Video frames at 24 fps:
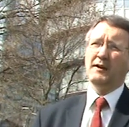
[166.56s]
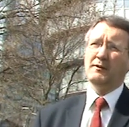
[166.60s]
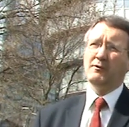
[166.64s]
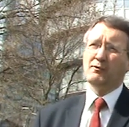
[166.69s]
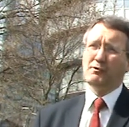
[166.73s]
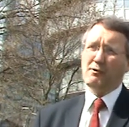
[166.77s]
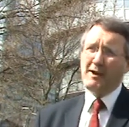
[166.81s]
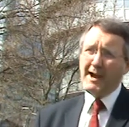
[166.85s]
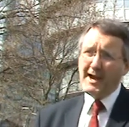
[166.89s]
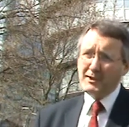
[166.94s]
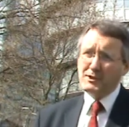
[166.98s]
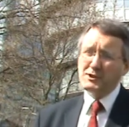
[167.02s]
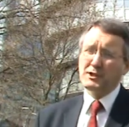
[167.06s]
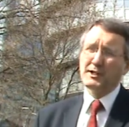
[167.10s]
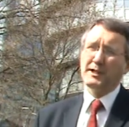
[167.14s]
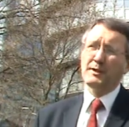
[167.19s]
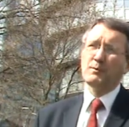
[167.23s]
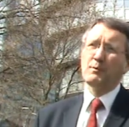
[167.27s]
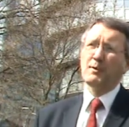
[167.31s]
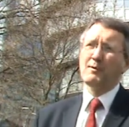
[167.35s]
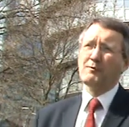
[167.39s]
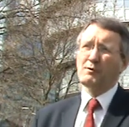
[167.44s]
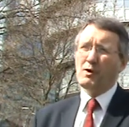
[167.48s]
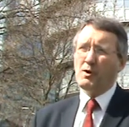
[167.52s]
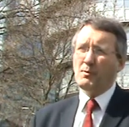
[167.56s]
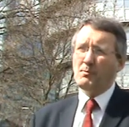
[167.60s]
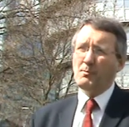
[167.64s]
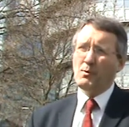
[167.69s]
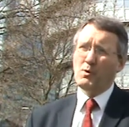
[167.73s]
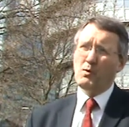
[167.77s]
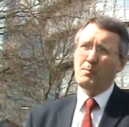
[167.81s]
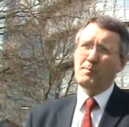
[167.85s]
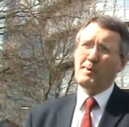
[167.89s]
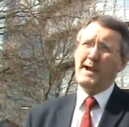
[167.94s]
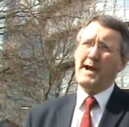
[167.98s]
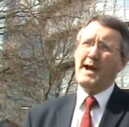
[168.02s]
And gradually we've got
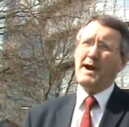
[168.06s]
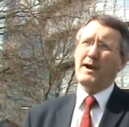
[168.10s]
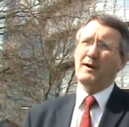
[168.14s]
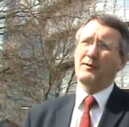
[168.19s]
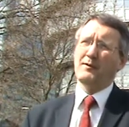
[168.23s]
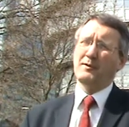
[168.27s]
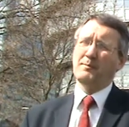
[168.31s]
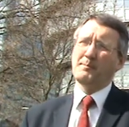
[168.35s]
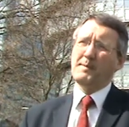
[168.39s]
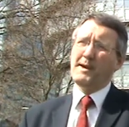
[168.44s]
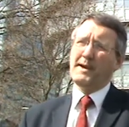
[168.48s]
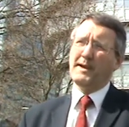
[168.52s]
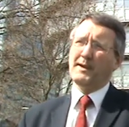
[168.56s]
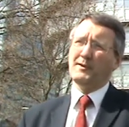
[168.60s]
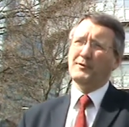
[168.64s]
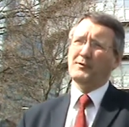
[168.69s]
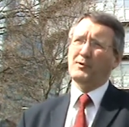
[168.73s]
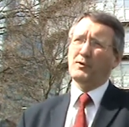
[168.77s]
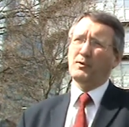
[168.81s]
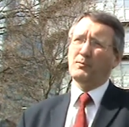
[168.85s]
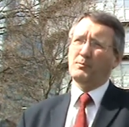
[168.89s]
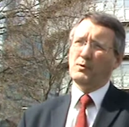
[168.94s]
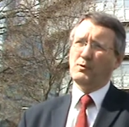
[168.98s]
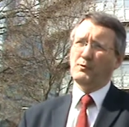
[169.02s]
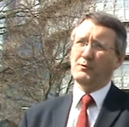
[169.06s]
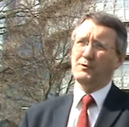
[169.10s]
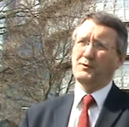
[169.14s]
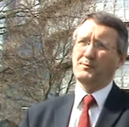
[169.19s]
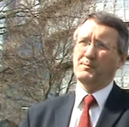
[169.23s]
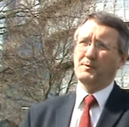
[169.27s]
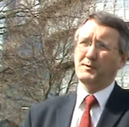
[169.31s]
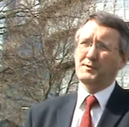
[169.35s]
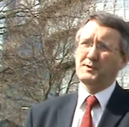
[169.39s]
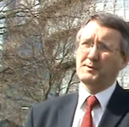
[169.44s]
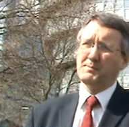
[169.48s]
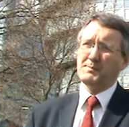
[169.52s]
more power, the mayor's got more
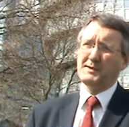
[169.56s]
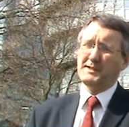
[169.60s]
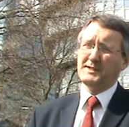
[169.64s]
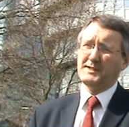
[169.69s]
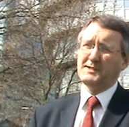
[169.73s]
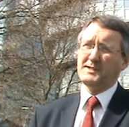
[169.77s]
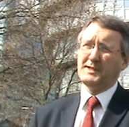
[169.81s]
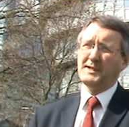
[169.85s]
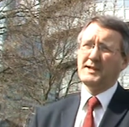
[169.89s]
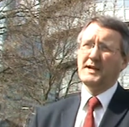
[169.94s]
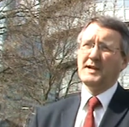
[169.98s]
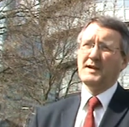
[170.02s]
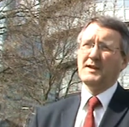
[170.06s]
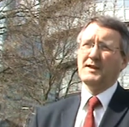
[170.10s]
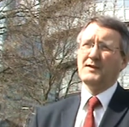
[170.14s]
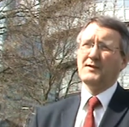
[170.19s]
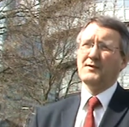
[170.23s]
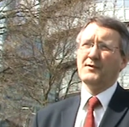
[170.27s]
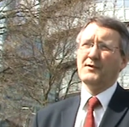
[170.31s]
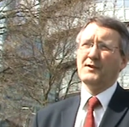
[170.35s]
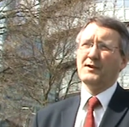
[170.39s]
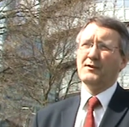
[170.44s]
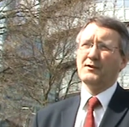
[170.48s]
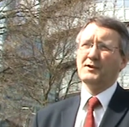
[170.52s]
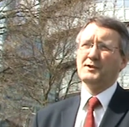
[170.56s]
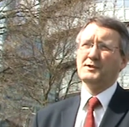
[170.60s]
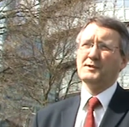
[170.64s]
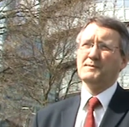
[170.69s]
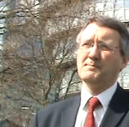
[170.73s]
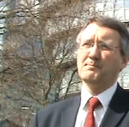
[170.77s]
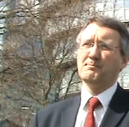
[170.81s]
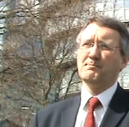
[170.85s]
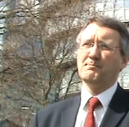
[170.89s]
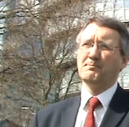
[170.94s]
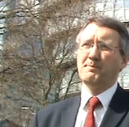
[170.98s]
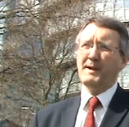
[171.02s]
responsibility. There are
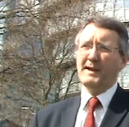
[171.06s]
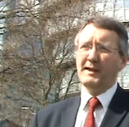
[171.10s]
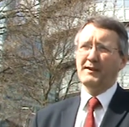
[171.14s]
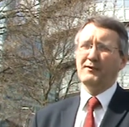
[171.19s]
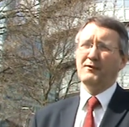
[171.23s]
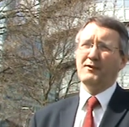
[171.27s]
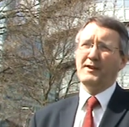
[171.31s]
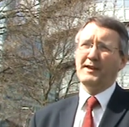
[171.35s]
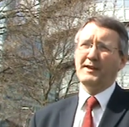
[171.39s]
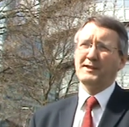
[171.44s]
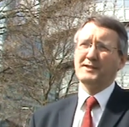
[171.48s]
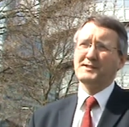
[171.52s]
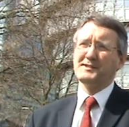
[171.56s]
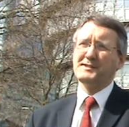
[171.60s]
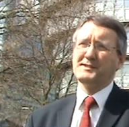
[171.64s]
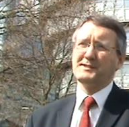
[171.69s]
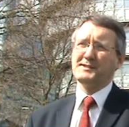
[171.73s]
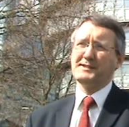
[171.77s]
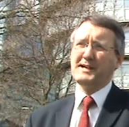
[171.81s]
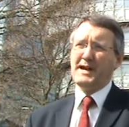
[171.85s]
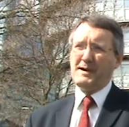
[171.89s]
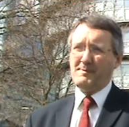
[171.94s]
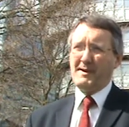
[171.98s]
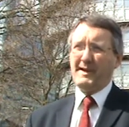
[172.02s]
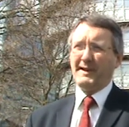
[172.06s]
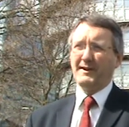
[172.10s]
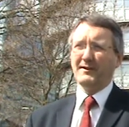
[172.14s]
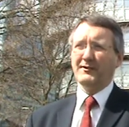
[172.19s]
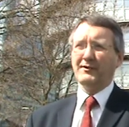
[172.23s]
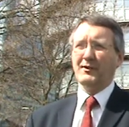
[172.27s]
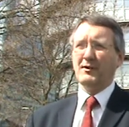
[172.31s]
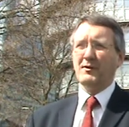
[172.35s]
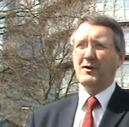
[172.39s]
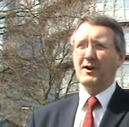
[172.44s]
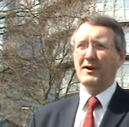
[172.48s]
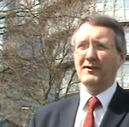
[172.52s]
some big things coming.
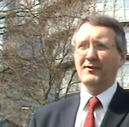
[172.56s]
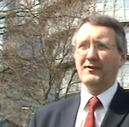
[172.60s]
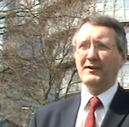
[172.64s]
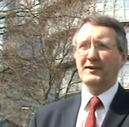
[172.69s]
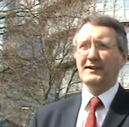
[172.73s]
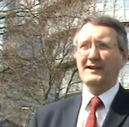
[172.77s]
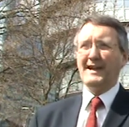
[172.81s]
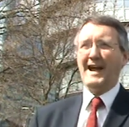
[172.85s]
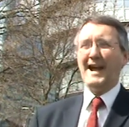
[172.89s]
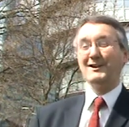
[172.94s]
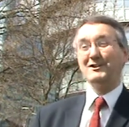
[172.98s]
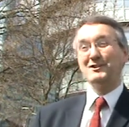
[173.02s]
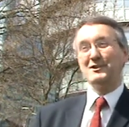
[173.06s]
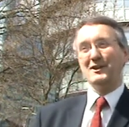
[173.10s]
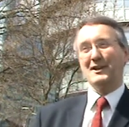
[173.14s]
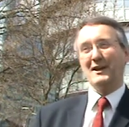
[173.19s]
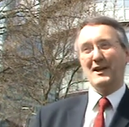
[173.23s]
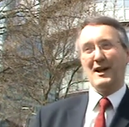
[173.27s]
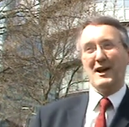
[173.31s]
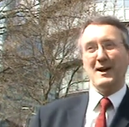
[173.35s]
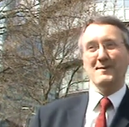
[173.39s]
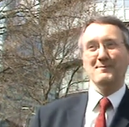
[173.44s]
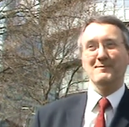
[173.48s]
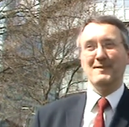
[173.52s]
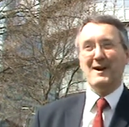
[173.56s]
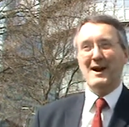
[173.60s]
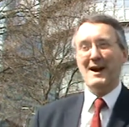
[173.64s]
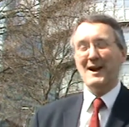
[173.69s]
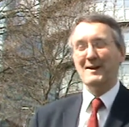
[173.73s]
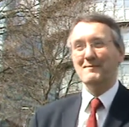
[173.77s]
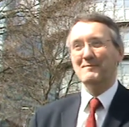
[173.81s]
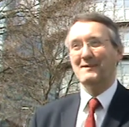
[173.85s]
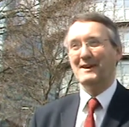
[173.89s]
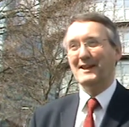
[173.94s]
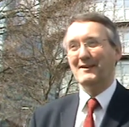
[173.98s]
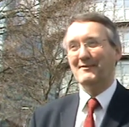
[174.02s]
So I think actually I'm,
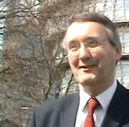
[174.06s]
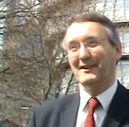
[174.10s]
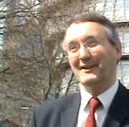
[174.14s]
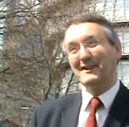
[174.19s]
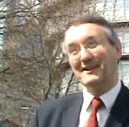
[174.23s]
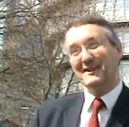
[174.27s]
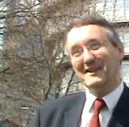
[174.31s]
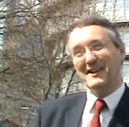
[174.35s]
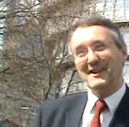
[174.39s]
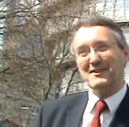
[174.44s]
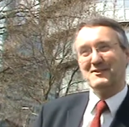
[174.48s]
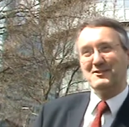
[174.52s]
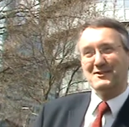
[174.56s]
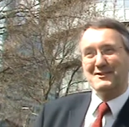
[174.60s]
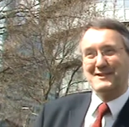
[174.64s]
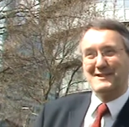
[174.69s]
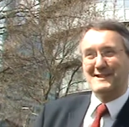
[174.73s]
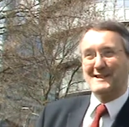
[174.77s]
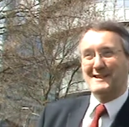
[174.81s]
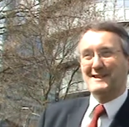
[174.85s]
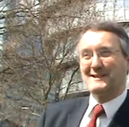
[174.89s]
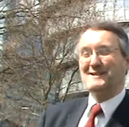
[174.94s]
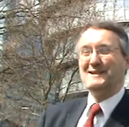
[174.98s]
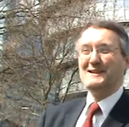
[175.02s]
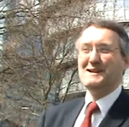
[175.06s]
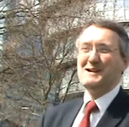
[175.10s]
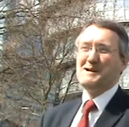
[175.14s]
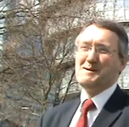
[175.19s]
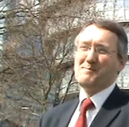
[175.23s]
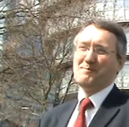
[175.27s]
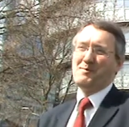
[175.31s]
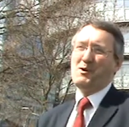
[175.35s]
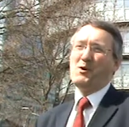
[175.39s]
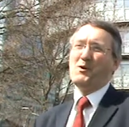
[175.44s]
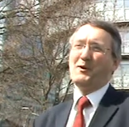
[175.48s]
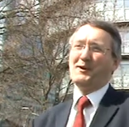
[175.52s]
I'm leaving at an interesting
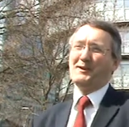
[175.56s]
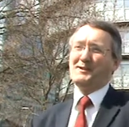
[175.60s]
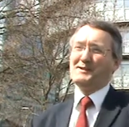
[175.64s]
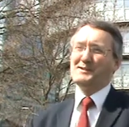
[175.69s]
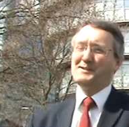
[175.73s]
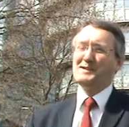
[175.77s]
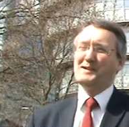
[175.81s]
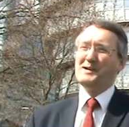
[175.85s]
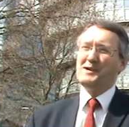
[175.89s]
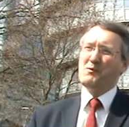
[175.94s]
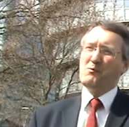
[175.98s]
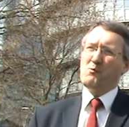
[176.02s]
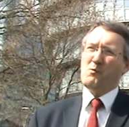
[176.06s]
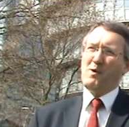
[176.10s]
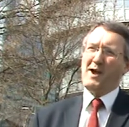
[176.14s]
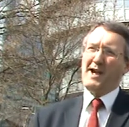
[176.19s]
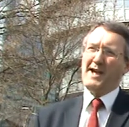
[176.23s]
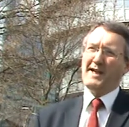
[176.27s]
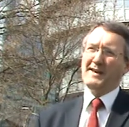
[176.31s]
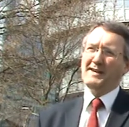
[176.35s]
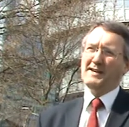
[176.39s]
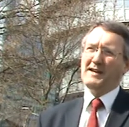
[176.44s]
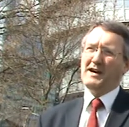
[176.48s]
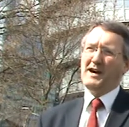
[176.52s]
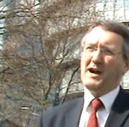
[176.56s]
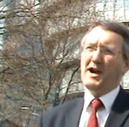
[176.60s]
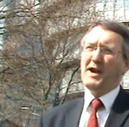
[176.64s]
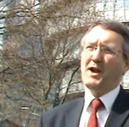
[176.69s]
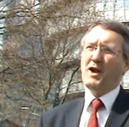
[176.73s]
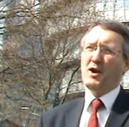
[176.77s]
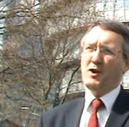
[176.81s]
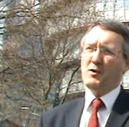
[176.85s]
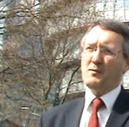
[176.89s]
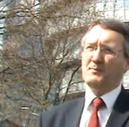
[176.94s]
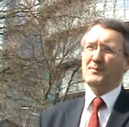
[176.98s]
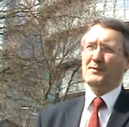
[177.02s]
mm-hmm, point mm-hmm, mm-hmm. when
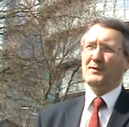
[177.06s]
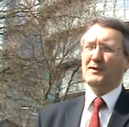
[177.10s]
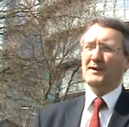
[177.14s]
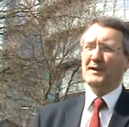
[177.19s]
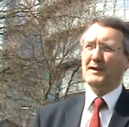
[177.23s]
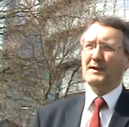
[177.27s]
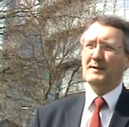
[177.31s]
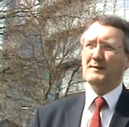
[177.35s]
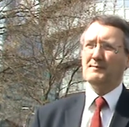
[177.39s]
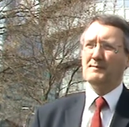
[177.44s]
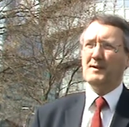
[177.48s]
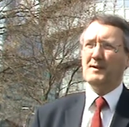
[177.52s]
I hope the,